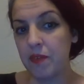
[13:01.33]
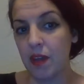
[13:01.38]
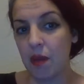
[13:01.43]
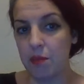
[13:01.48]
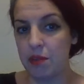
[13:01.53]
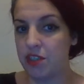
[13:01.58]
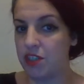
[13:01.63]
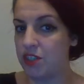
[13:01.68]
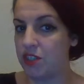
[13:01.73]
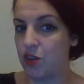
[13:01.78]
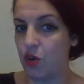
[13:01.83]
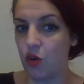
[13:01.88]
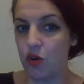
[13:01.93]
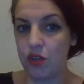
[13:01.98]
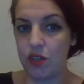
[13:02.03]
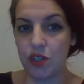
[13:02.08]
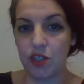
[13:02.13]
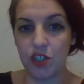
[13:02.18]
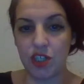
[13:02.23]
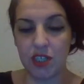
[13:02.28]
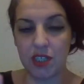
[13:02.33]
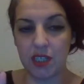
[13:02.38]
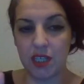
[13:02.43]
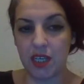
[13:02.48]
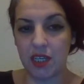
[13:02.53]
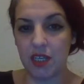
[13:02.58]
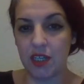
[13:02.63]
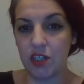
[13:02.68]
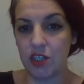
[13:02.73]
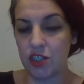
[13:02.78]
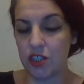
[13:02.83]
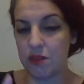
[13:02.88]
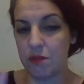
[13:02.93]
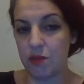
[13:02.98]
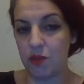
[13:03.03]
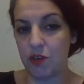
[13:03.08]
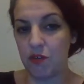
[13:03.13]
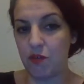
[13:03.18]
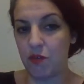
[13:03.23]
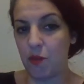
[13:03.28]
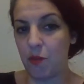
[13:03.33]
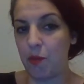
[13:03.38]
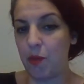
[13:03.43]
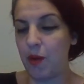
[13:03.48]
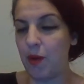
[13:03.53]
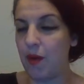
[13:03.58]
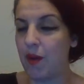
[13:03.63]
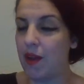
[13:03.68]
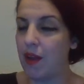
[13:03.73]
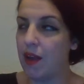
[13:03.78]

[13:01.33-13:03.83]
I mean, she's gorgeous, she's skinny, she's beautiful, but